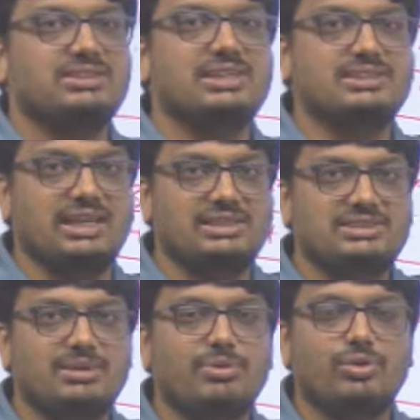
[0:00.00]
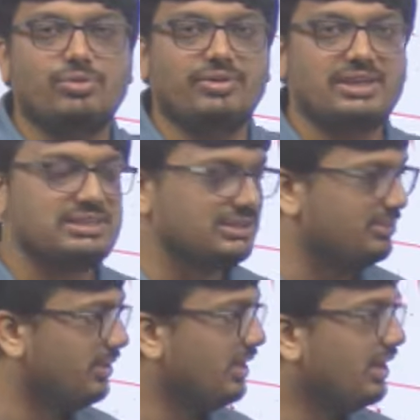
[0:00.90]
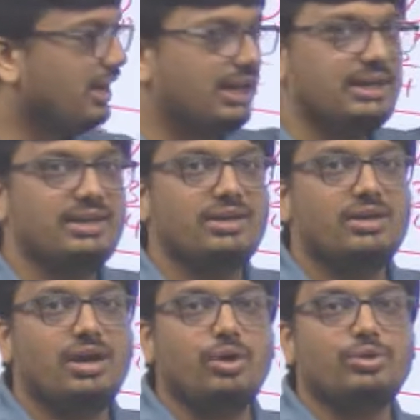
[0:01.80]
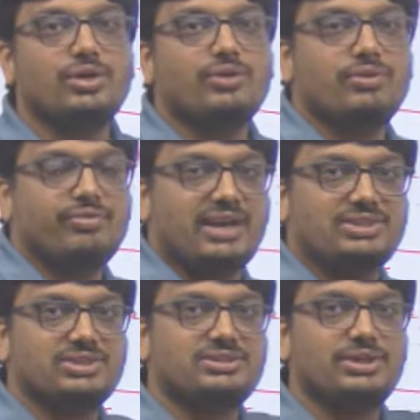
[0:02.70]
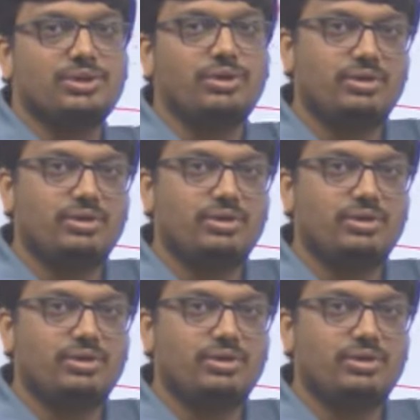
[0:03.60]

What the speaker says: that is LCM, how to find LCM, and how to convert fractions into